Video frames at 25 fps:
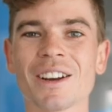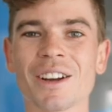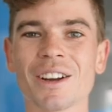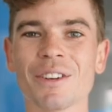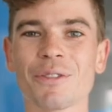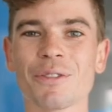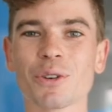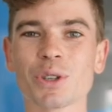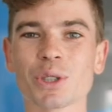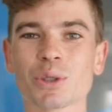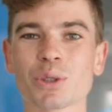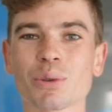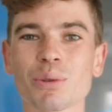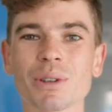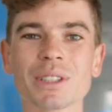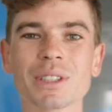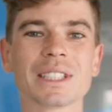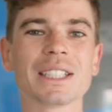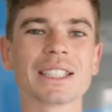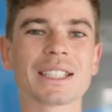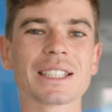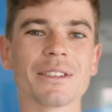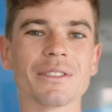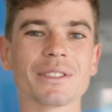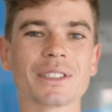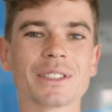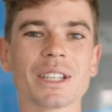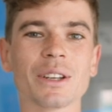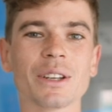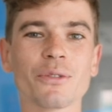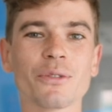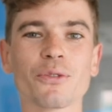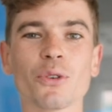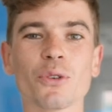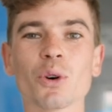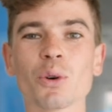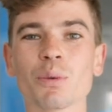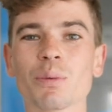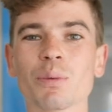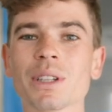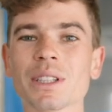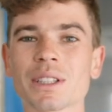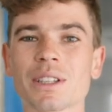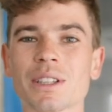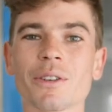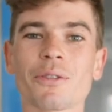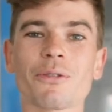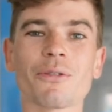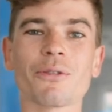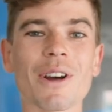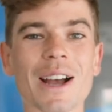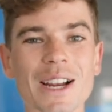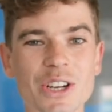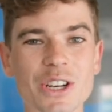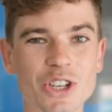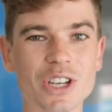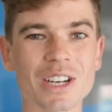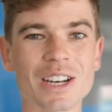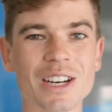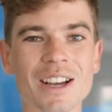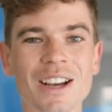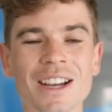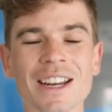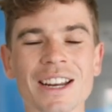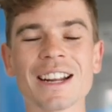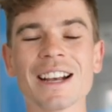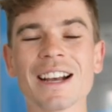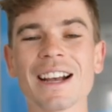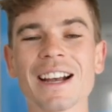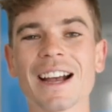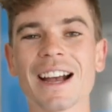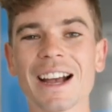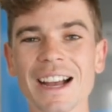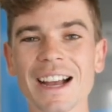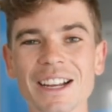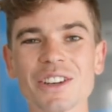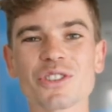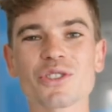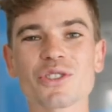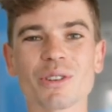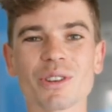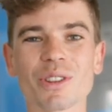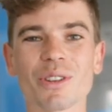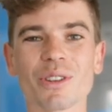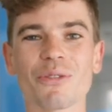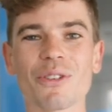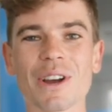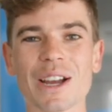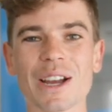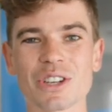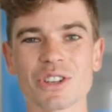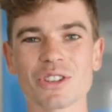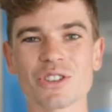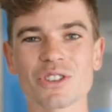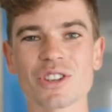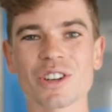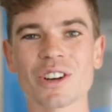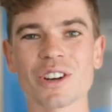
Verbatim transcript: uh, for his 2017 fall winter fashion line and during the fashion